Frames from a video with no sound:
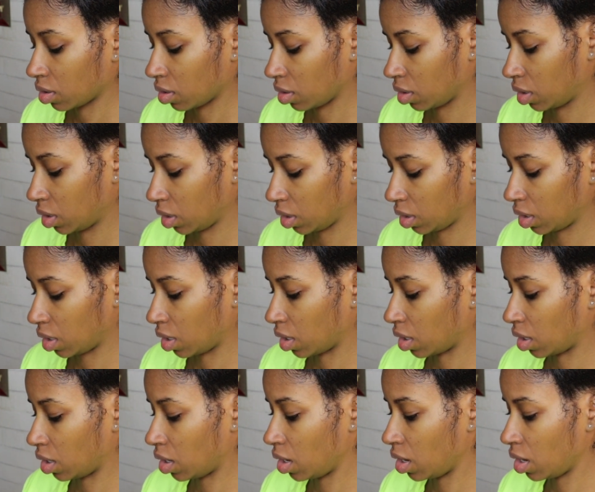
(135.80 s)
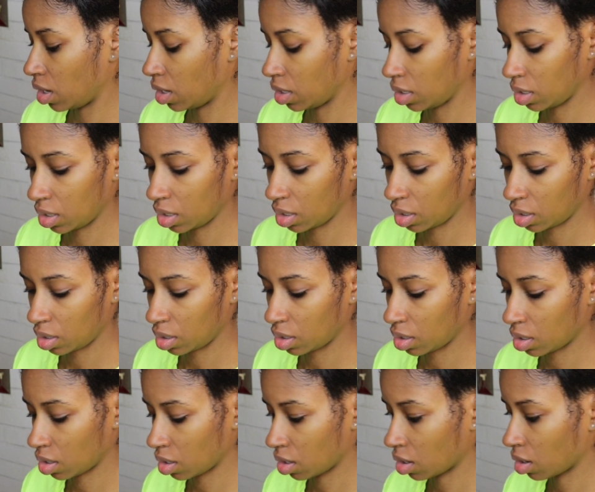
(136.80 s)
This is the Heat
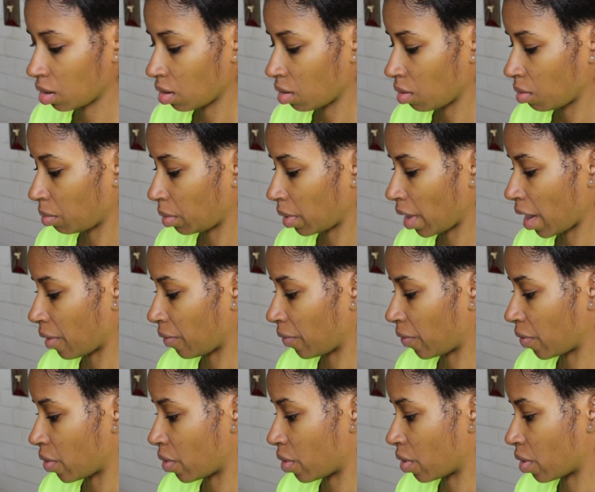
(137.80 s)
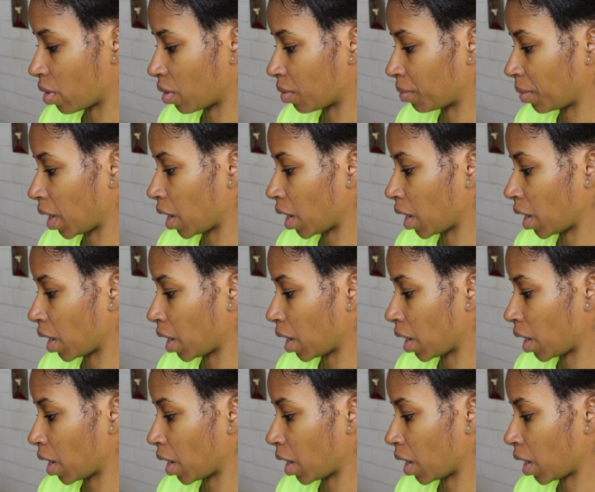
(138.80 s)
Platform